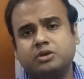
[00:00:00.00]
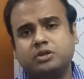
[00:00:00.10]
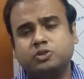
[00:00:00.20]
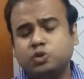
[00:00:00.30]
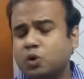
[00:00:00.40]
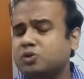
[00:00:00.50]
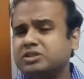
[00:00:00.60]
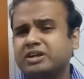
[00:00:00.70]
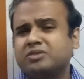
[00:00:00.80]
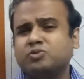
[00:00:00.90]
though
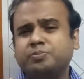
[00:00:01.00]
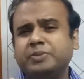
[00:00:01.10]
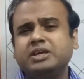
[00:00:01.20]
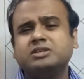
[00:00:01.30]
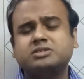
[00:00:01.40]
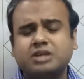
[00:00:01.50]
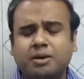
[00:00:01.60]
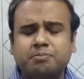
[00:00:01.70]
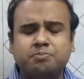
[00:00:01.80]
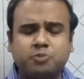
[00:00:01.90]
there would be
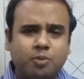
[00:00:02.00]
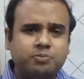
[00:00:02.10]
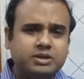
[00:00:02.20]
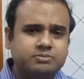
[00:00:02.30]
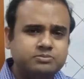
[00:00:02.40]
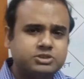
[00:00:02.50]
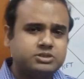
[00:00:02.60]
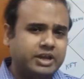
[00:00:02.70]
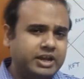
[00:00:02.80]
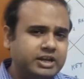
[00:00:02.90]
some problems
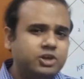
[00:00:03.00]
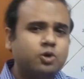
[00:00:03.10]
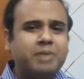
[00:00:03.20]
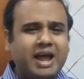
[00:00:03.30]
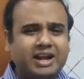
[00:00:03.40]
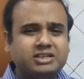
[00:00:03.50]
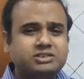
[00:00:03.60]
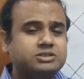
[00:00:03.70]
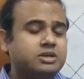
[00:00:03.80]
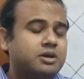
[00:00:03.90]
in your marriage,